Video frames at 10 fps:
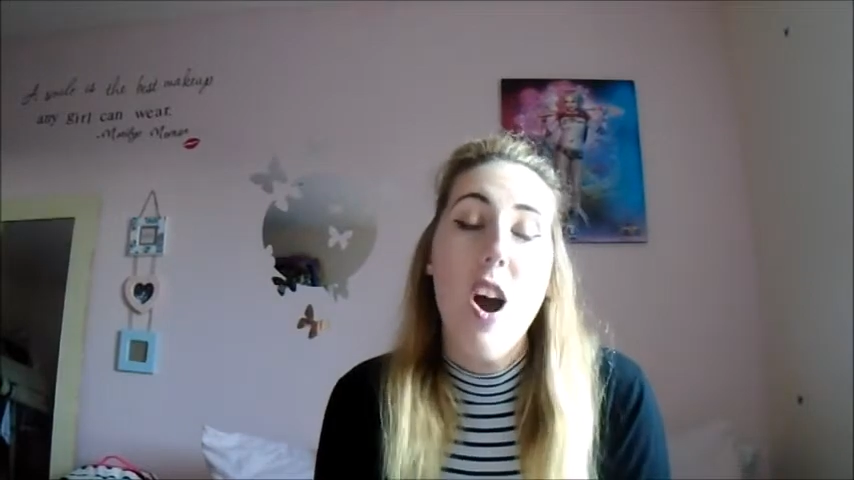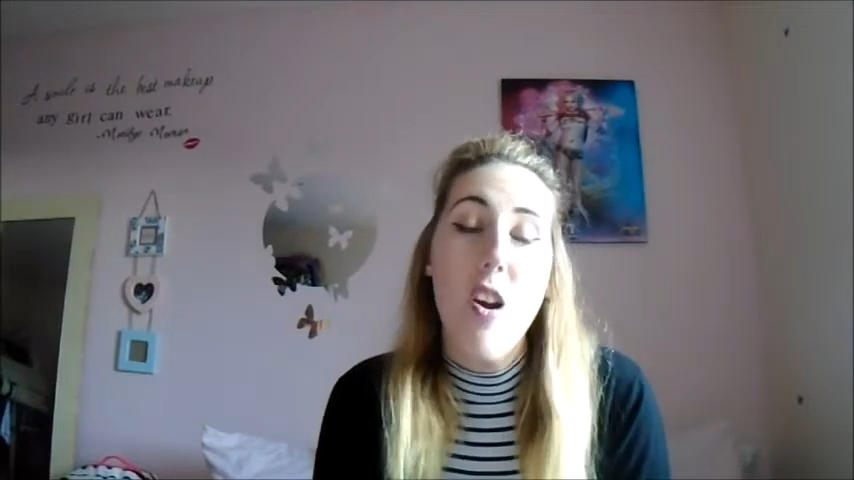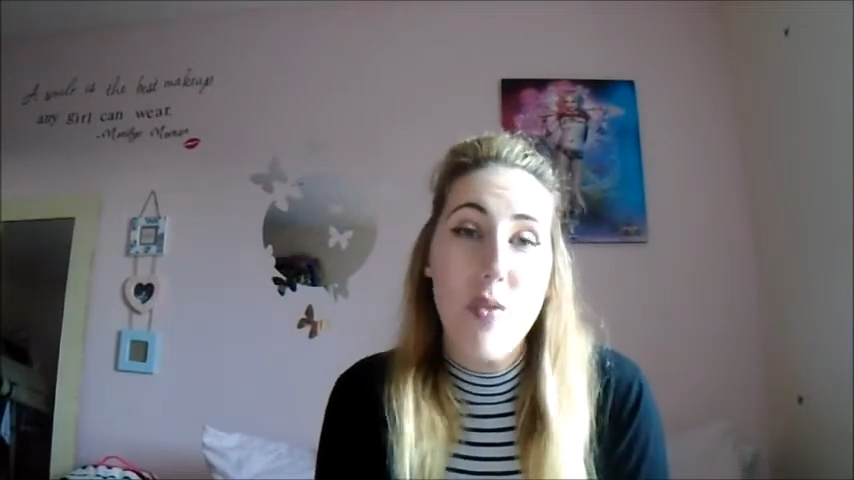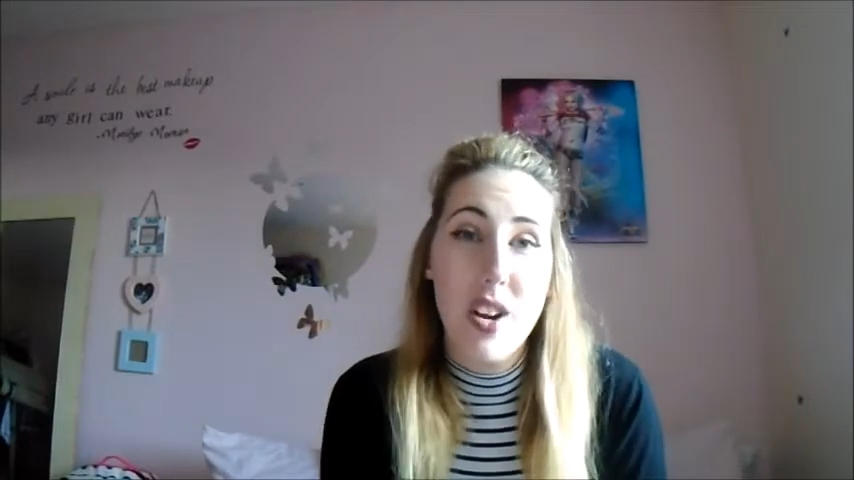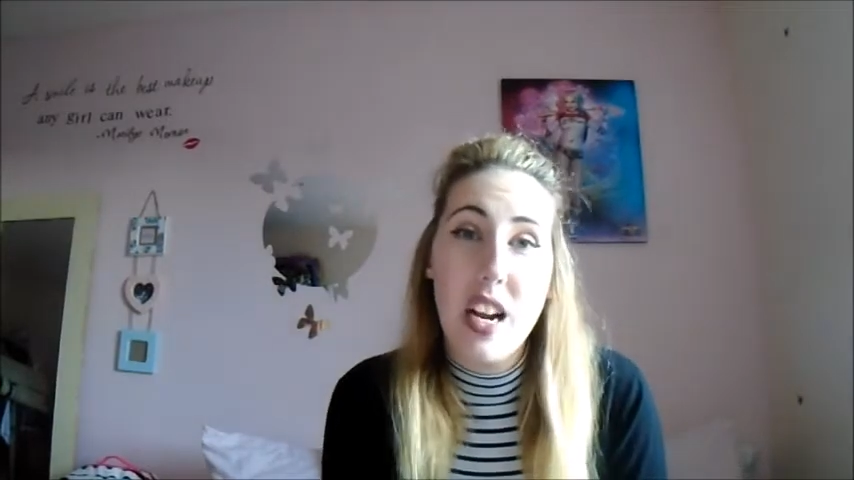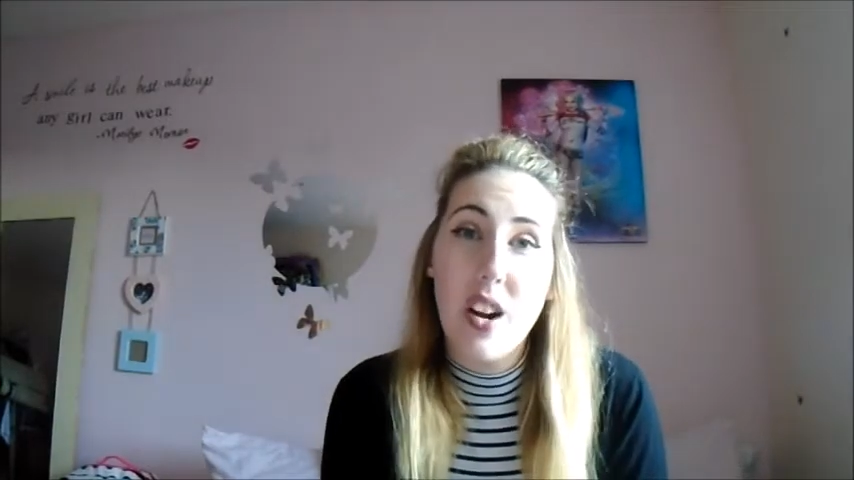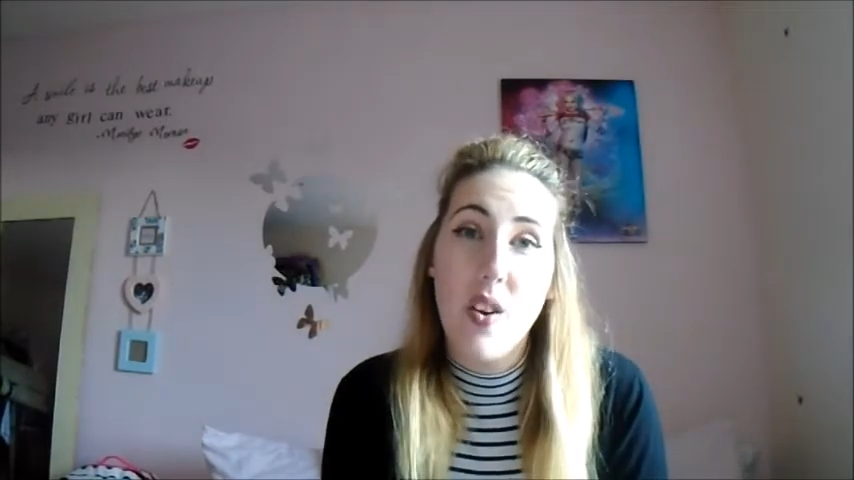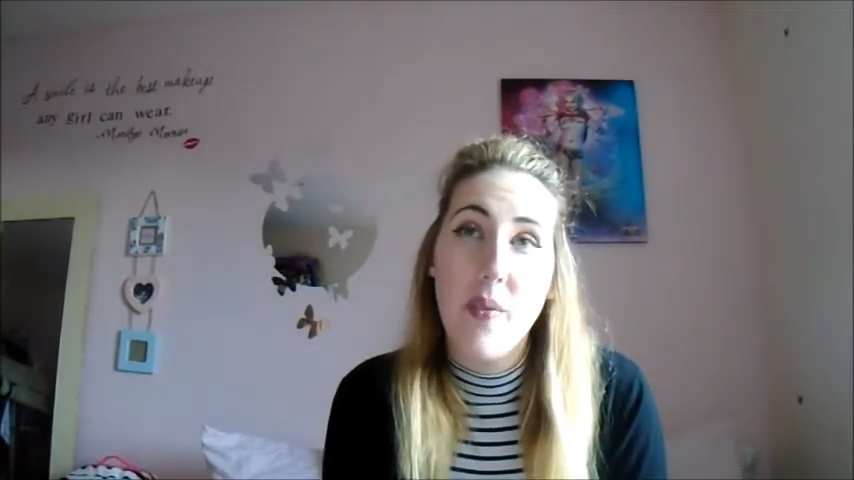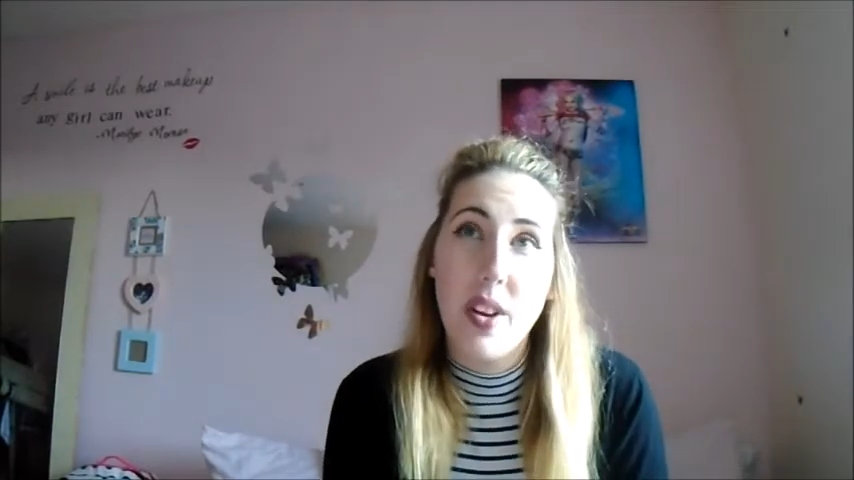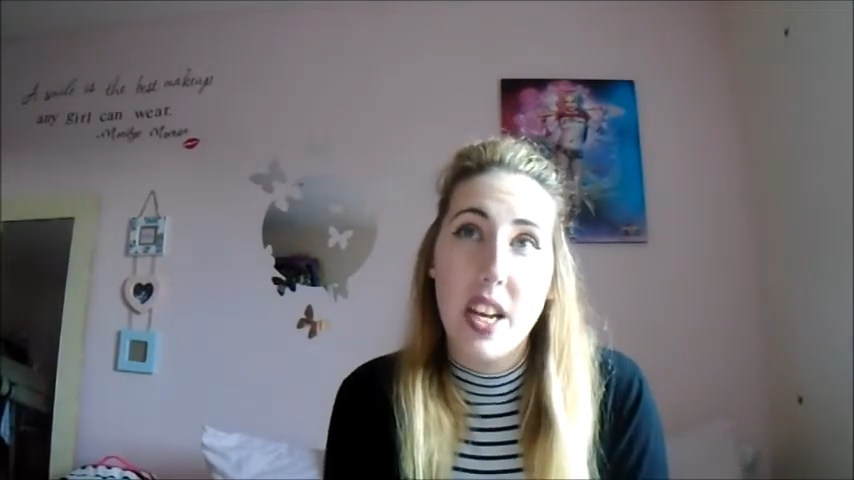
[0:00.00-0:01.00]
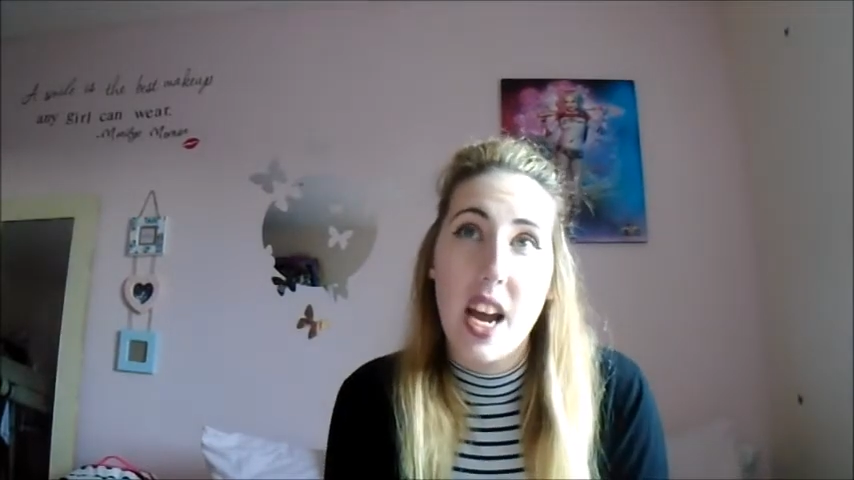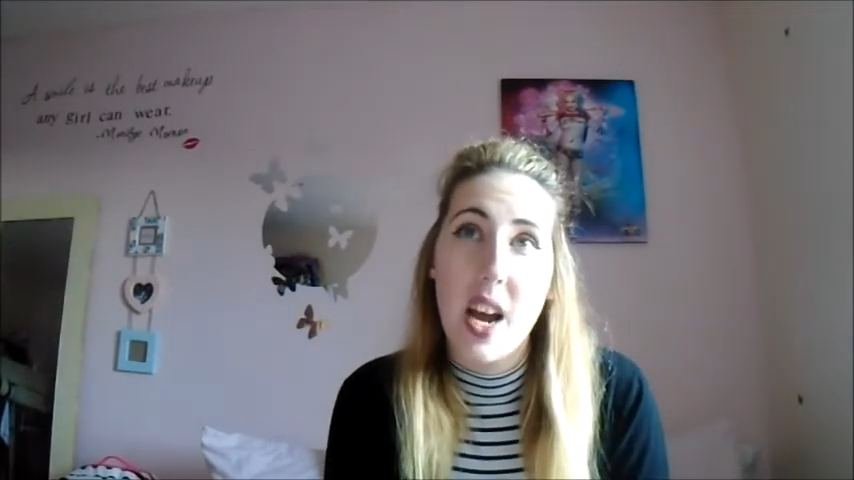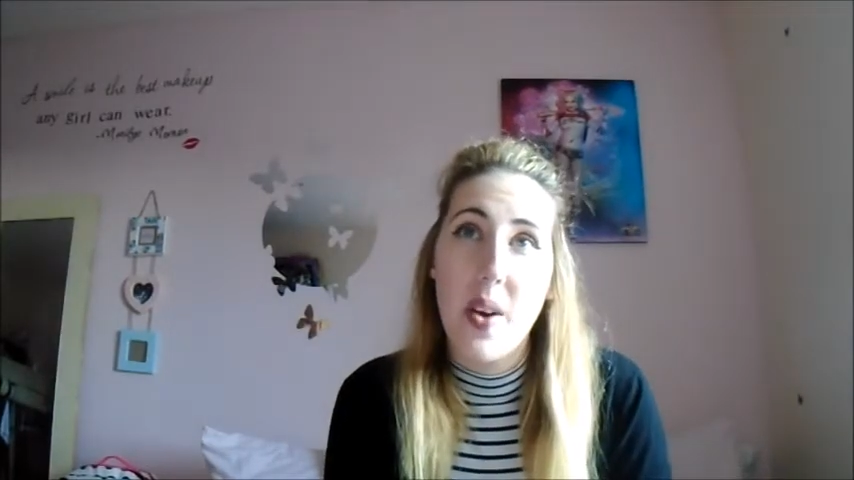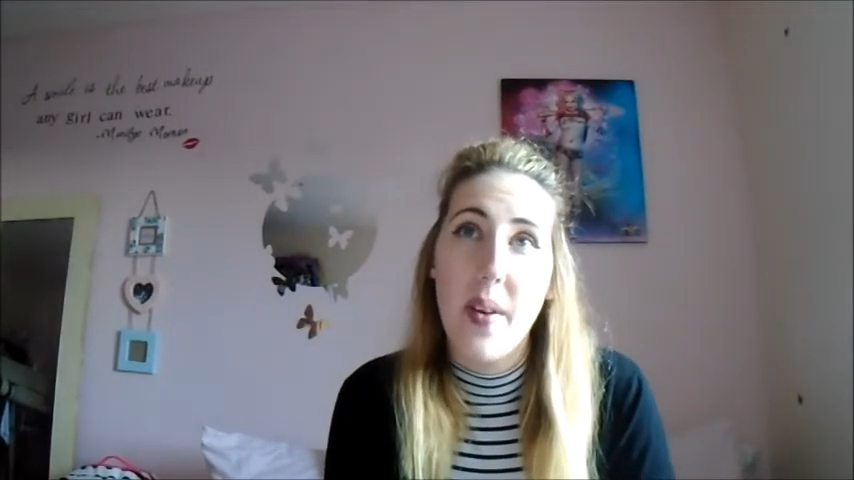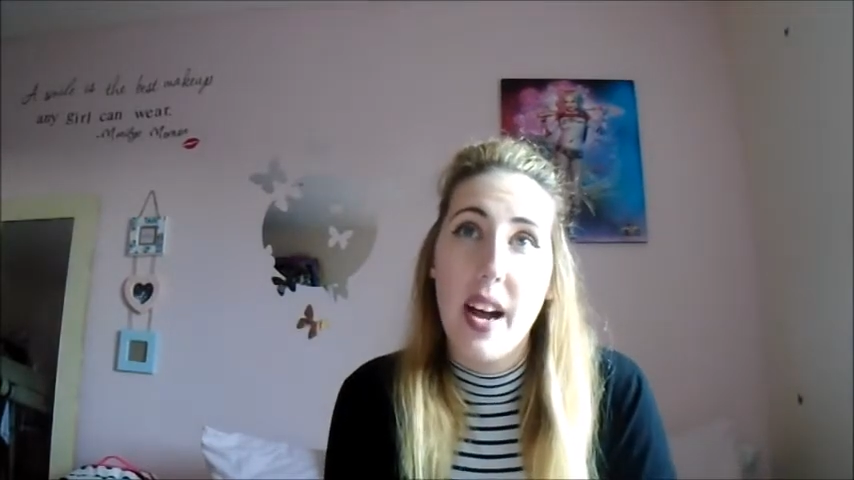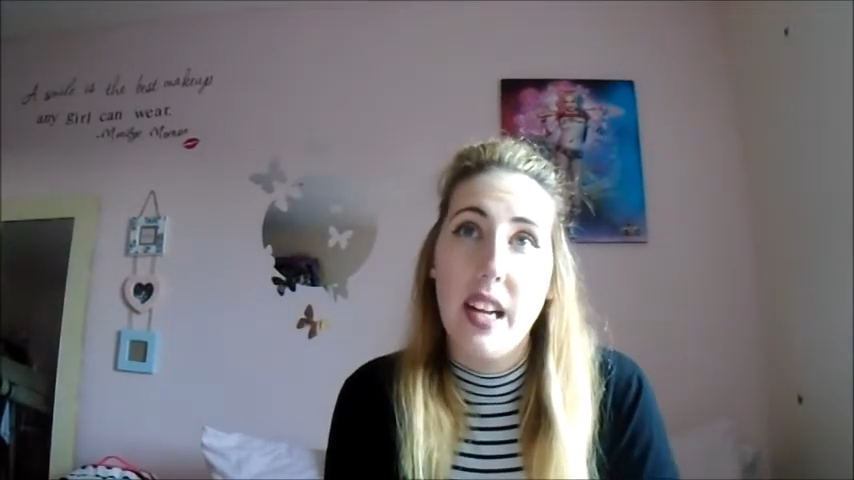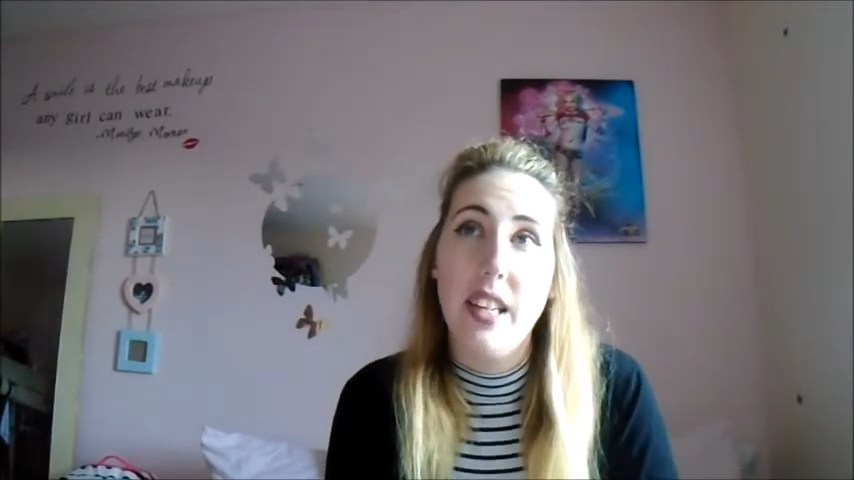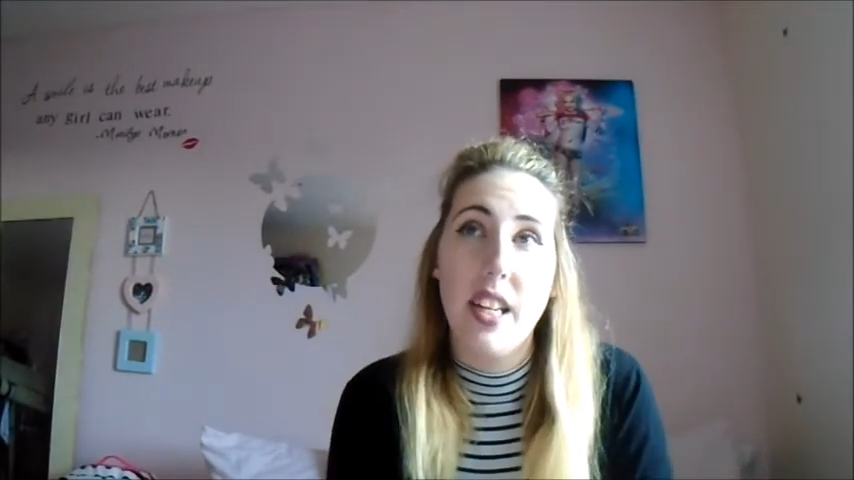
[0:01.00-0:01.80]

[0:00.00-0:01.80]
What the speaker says: a really long video and